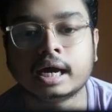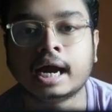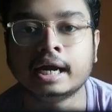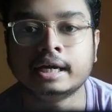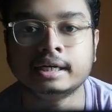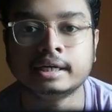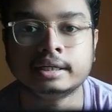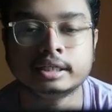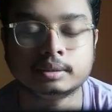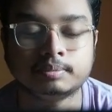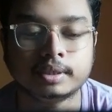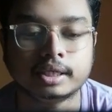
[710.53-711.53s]

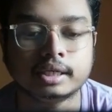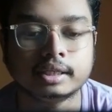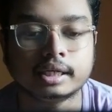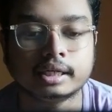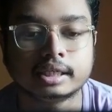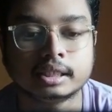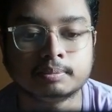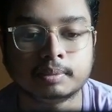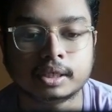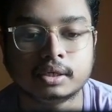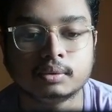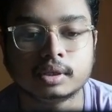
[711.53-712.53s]
ideally speaking, that this
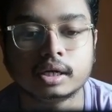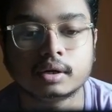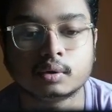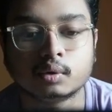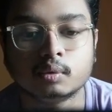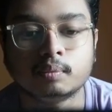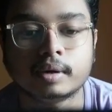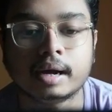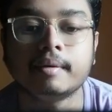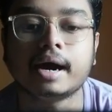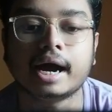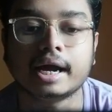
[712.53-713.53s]
particular group
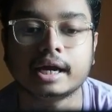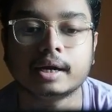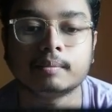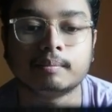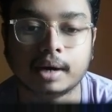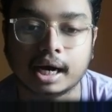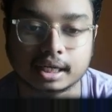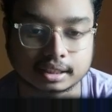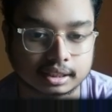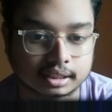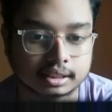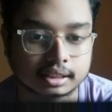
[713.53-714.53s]
have higher
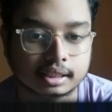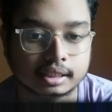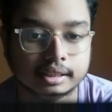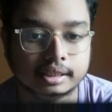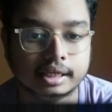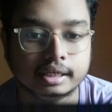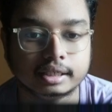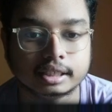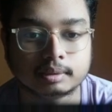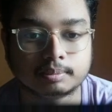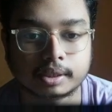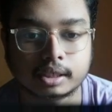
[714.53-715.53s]
mass than
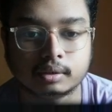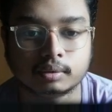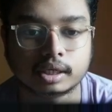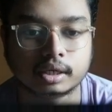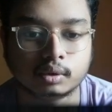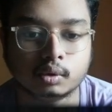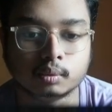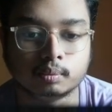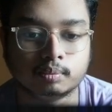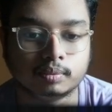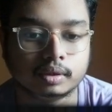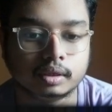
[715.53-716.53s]
this particular group,
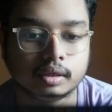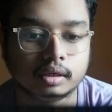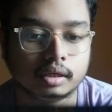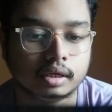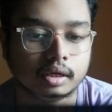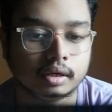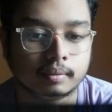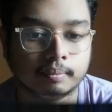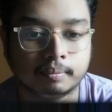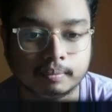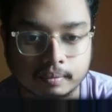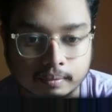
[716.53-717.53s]

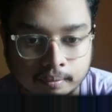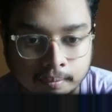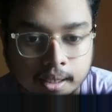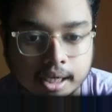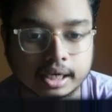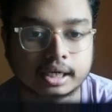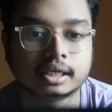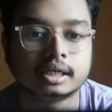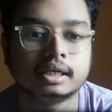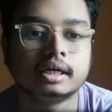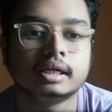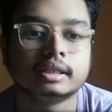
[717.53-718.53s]
but
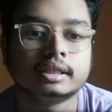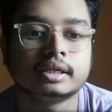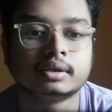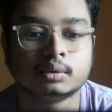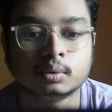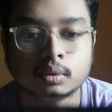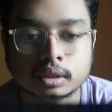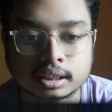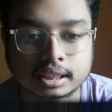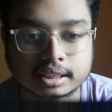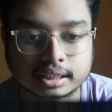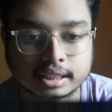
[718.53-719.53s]
the rule
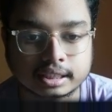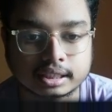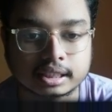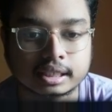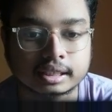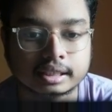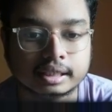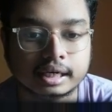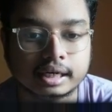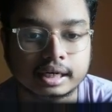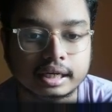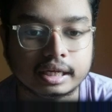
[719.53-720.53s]
suggests
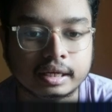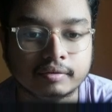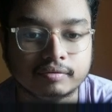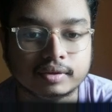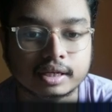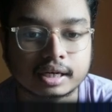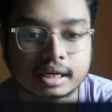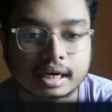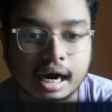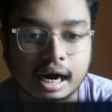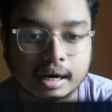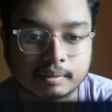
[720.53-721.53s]
that if the
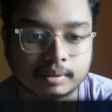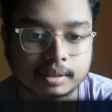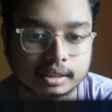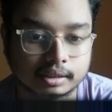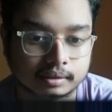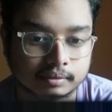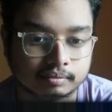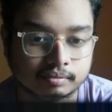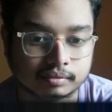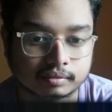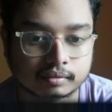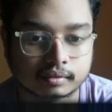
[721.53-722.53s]
carbon
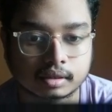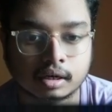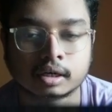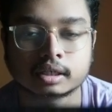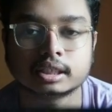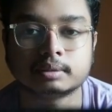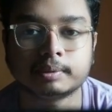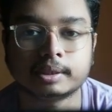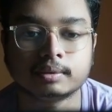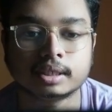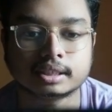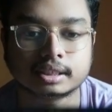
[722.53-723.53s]
or this
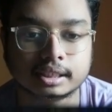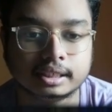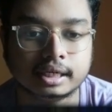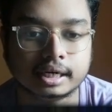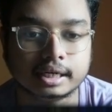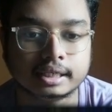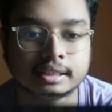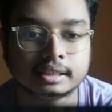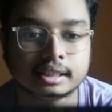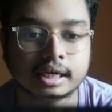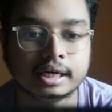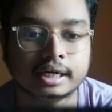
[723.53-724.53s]
particular center is
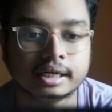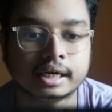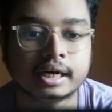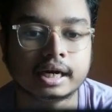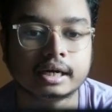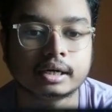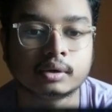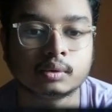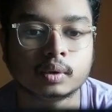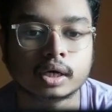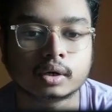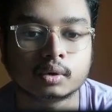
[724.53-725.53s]
connected
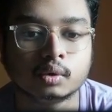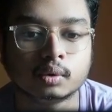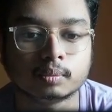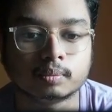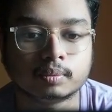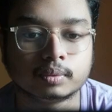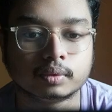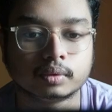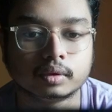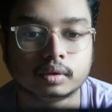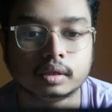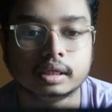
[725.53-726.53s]
to a group,
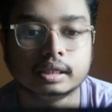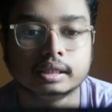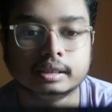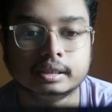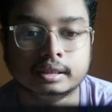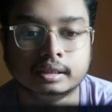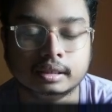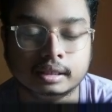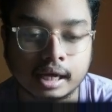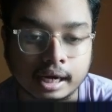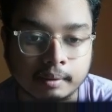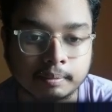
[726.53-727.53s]

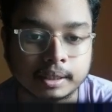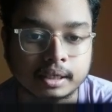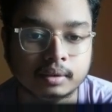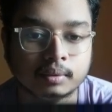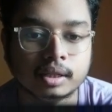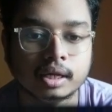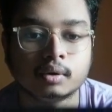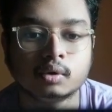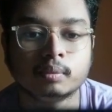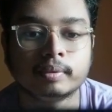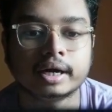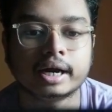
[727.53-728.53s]
that particular
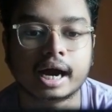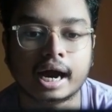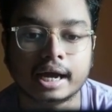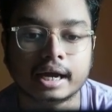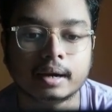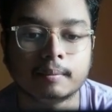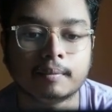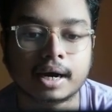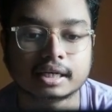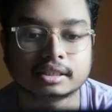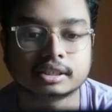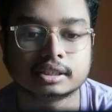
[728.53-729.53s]
group had higher
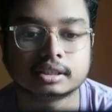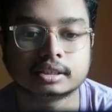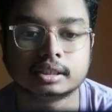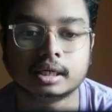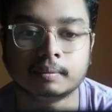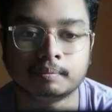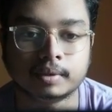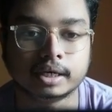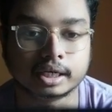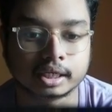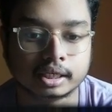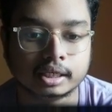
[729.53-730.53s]
mass number